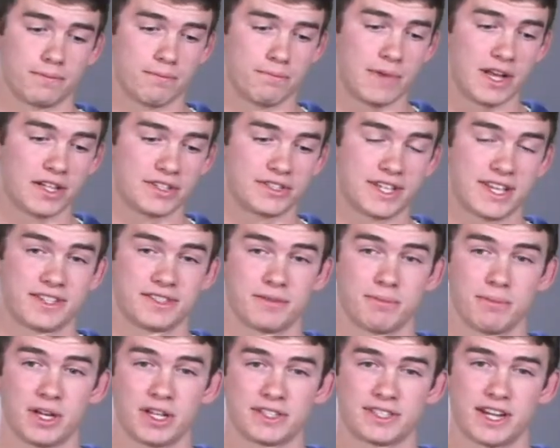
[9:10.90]

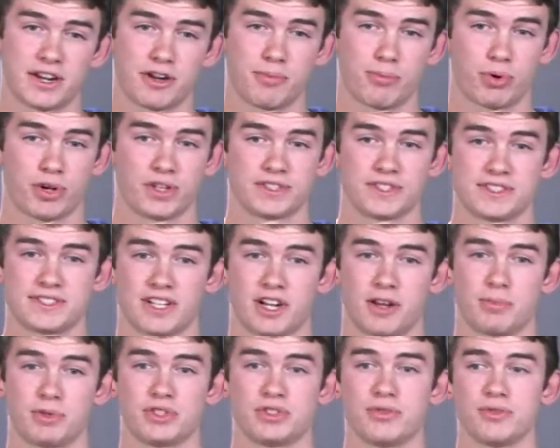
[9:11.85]
military prison set
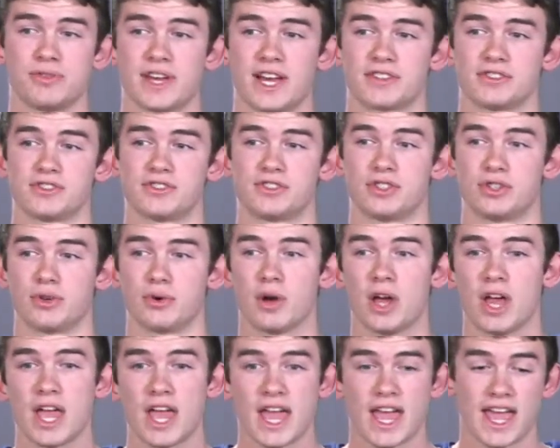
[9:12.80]
up in
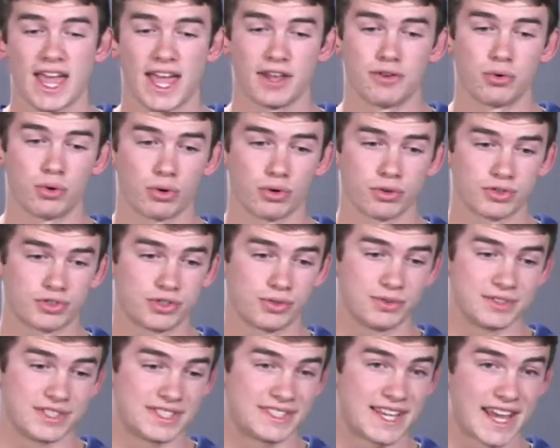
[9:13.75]
2002 in order
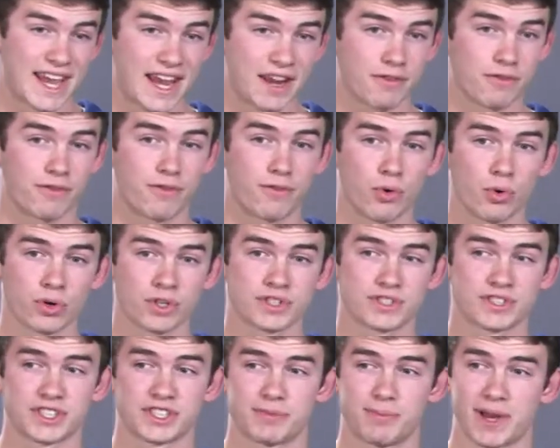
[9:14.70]
to detain foreign
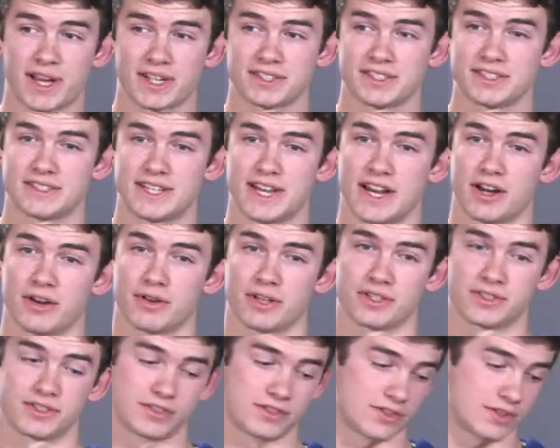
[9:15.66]
suspected
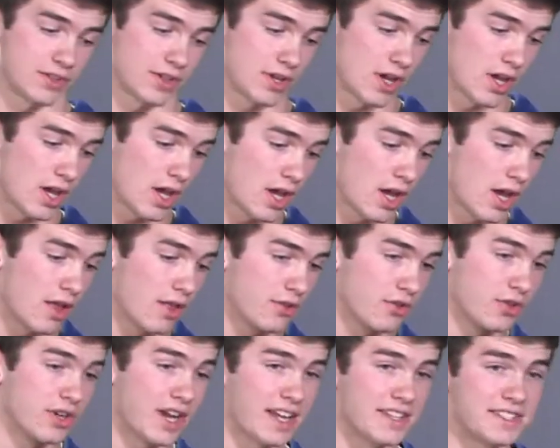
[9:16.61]
terrorists.
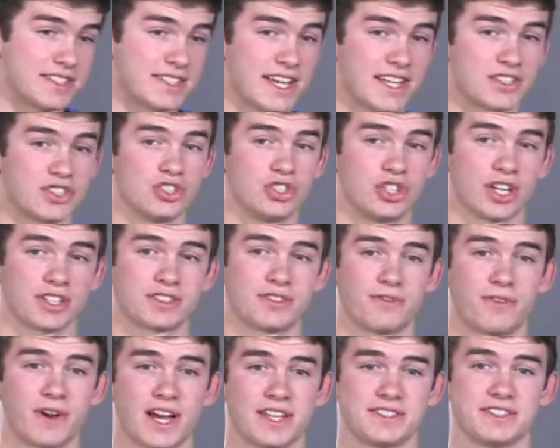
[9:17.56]
The United States
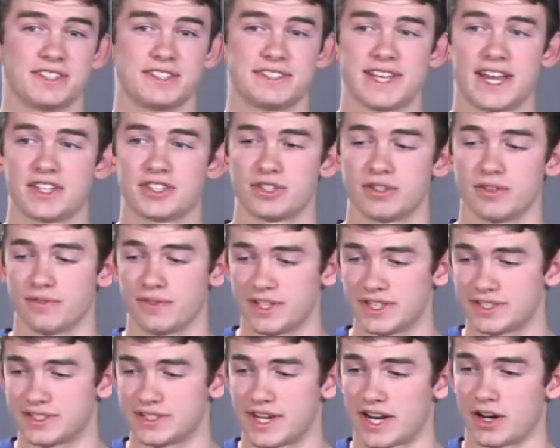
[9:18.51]
justifies the detention of
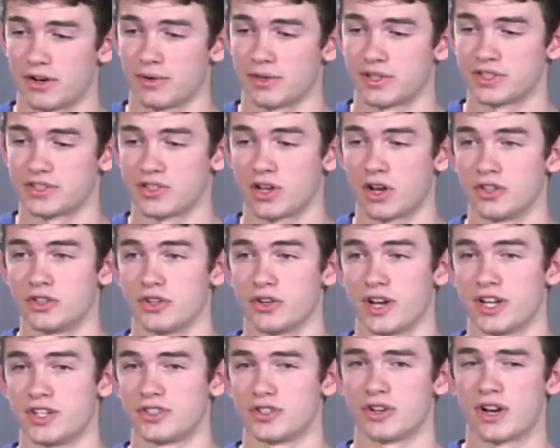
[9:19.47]
these terrorists under
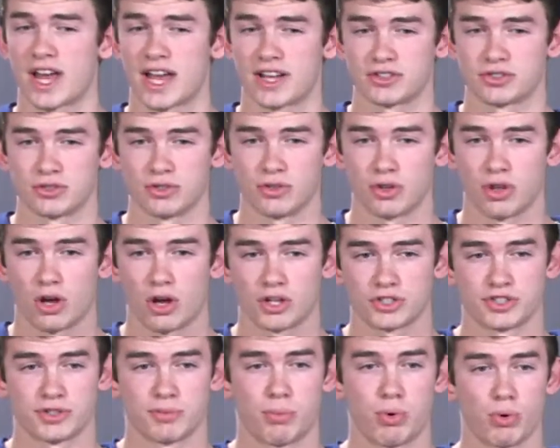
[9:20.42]
international law
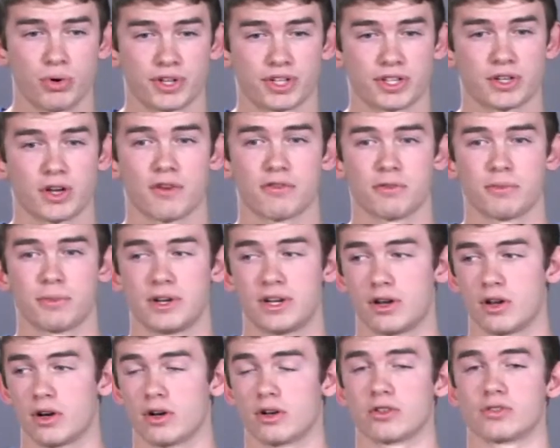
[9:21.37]
supporting
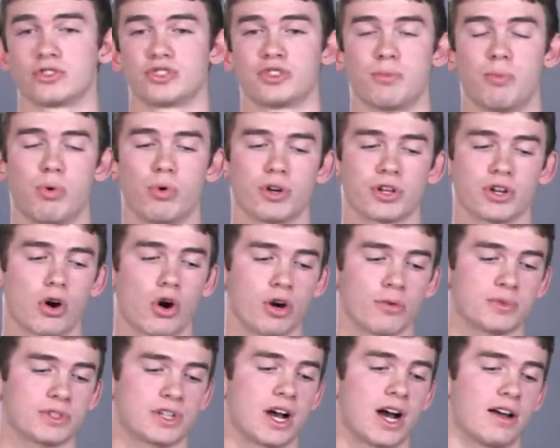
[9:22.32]

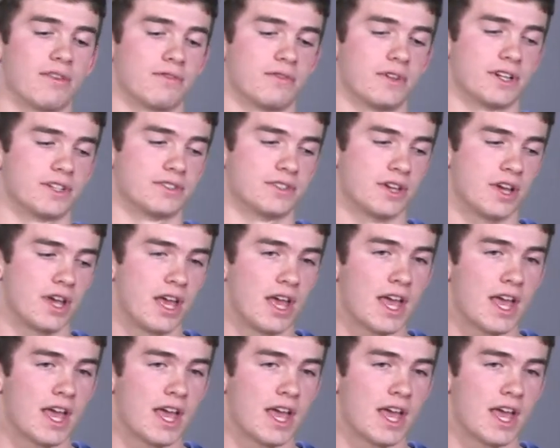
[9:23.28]
armed conflict.